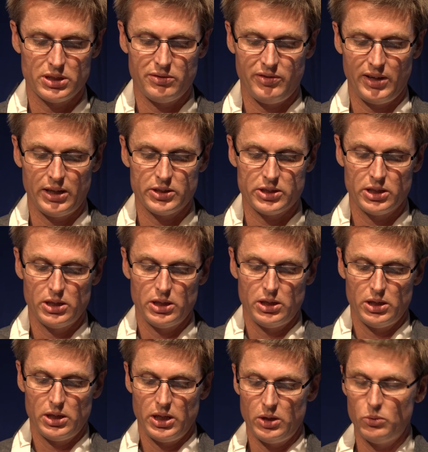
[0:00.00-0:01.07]
an event
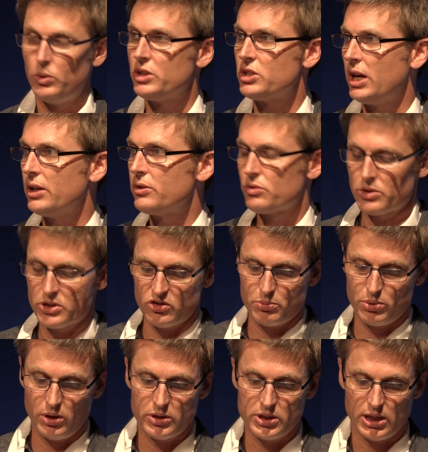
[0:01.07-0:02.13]
in which hundreds of
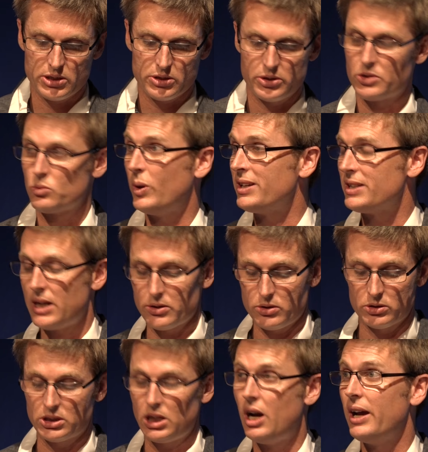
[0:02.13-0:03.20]
protesters went out
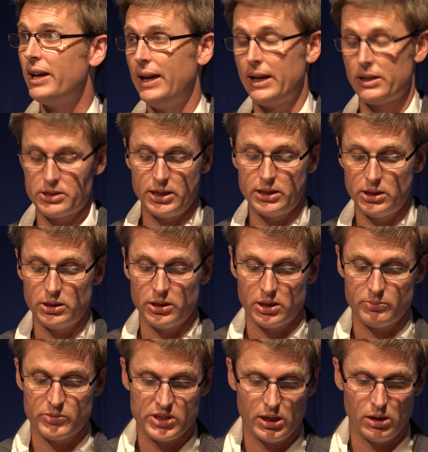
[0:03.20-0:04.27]
on kayaks they didn't
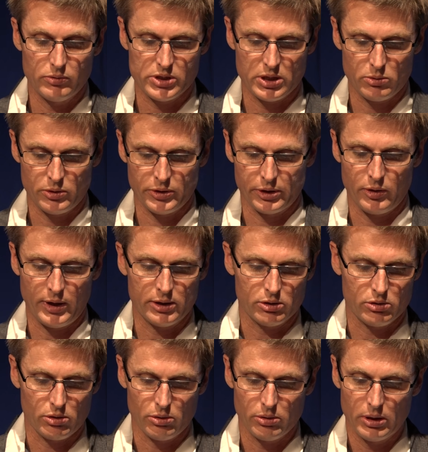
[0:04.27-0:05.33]
themselves, they're on the
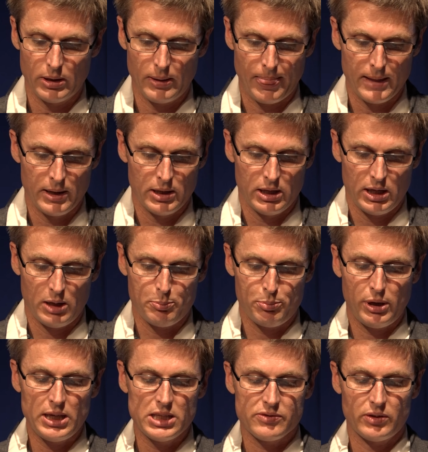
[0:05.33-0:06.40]
ground crew and
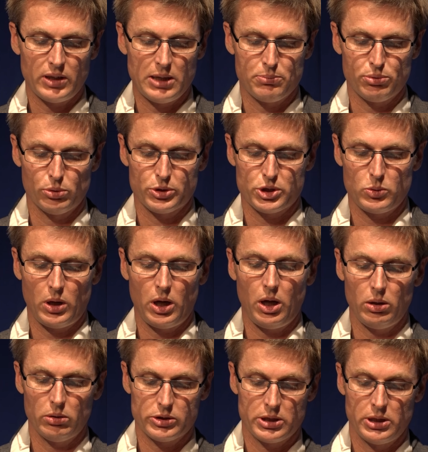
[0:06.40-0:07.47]
peacefully brought to a
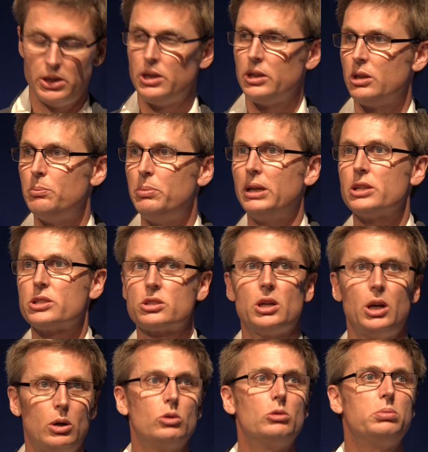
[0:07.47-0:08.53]
halt the biggest
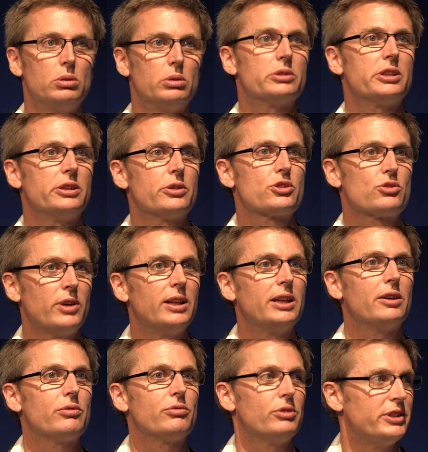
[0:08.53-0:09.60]
coal port in
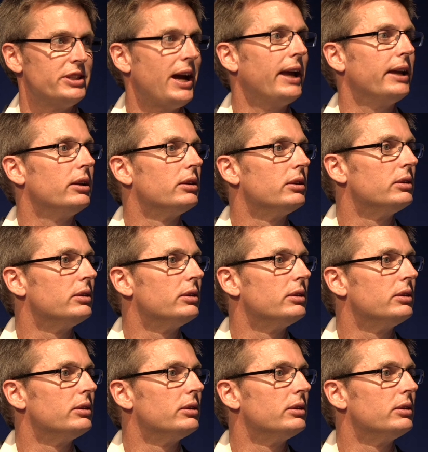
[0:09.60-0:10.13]
Australia for a day.